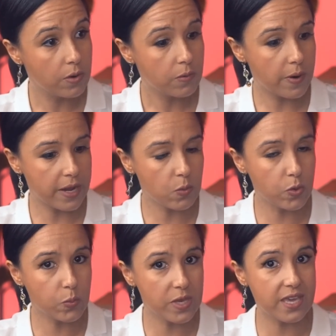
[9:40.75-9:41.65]
right
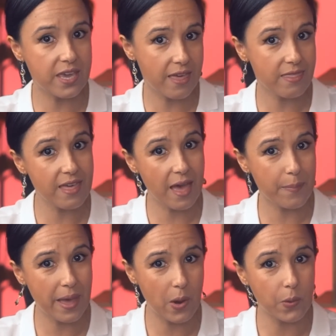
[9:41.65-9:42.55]
will we get that
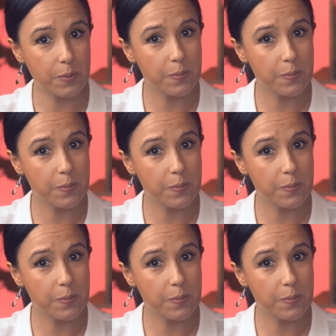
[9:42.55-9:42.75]
power